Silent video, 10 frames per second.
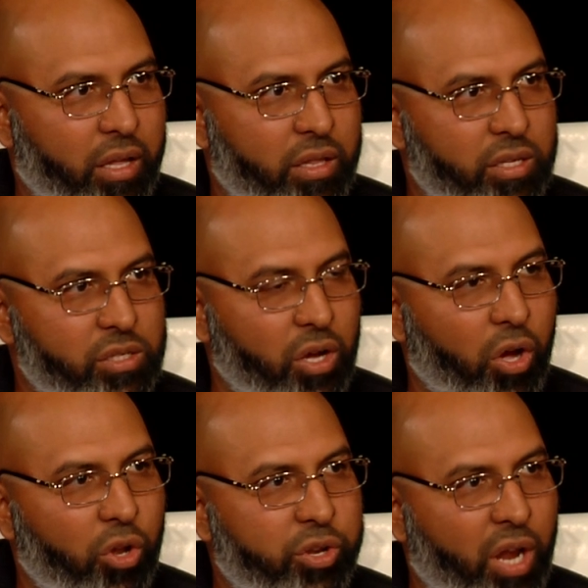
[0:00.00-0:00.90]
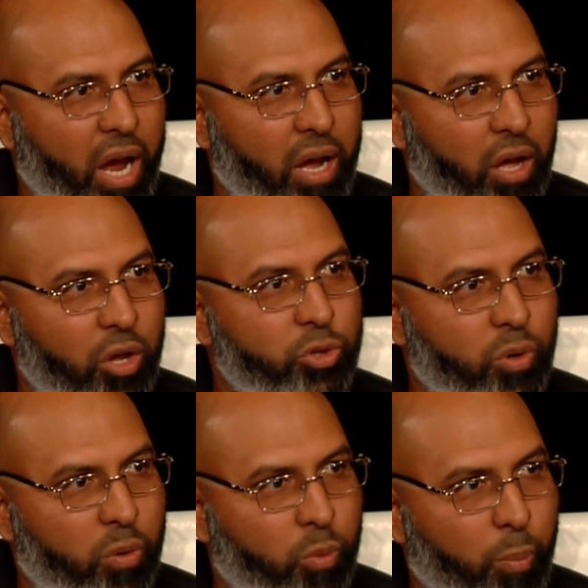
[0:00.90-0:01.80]
in this
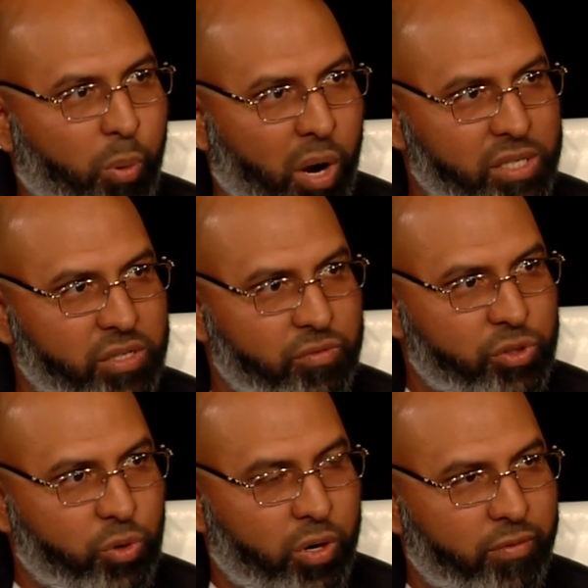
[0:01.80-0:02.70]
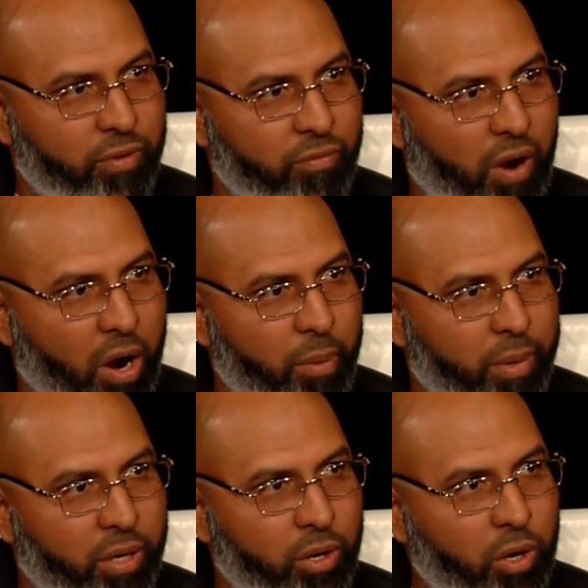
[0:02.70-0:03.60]
ultra-repressive sort of
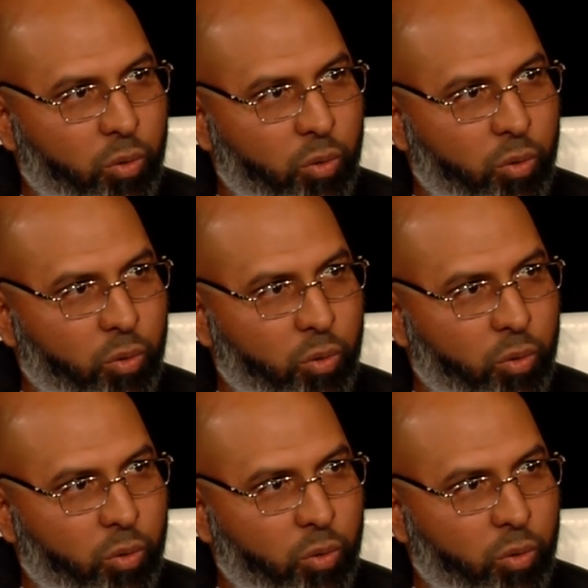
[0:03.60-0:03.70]
environment